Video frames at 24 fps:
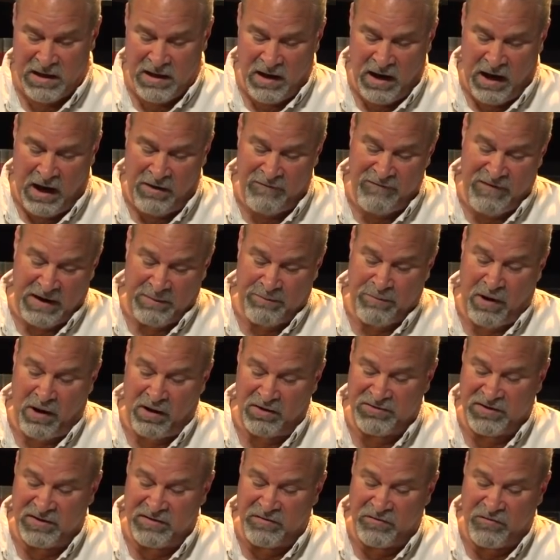In fact, Paul
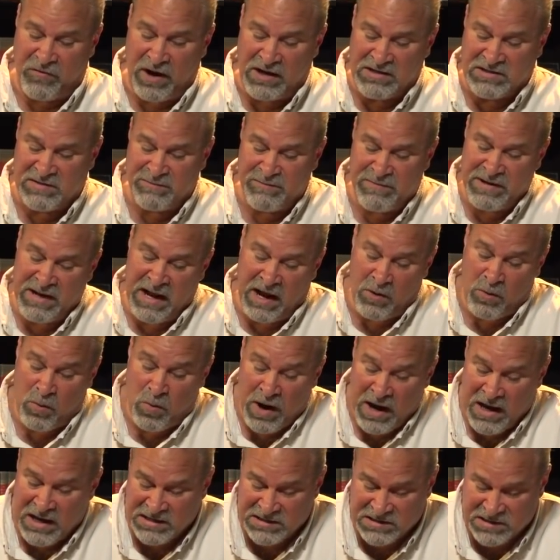says, if Christ be not
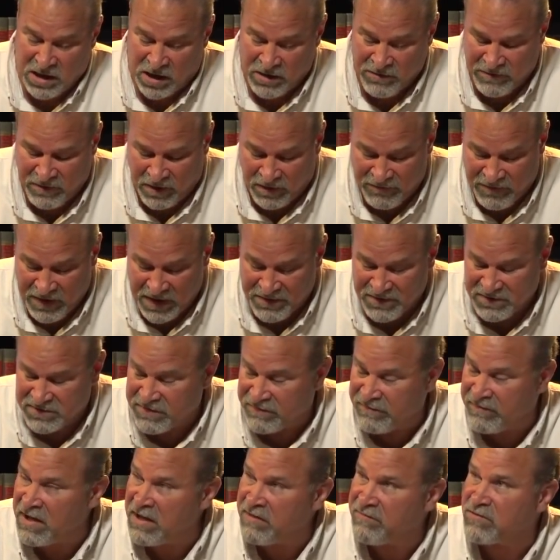raised, our faith is in
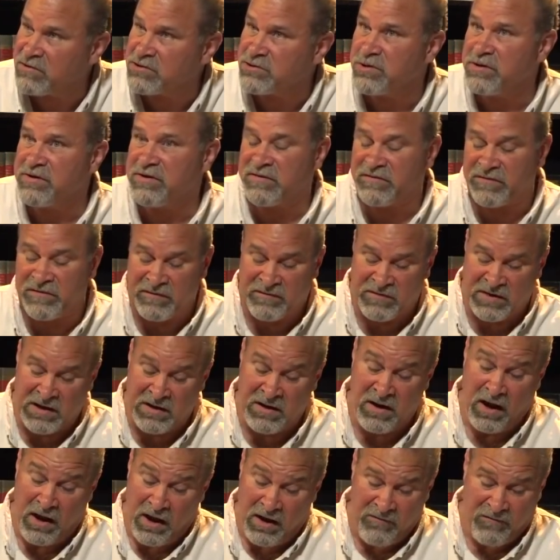vain, 1 Corinthians 15,
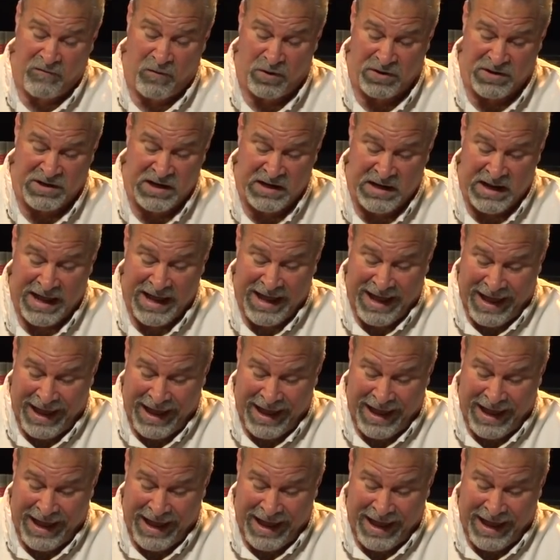14,